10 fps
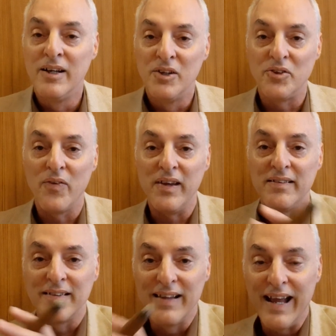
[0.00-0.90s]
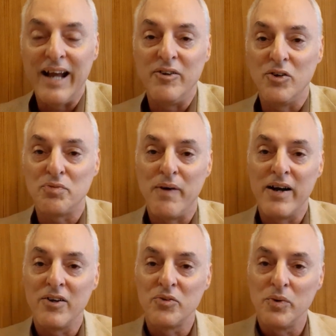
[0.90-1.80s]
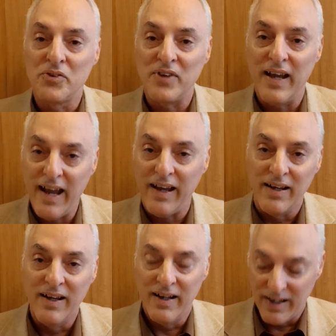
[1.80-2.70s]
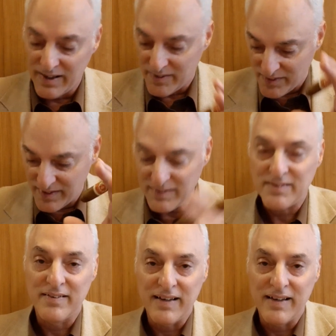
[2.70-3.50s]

So these land use models will say, hey, this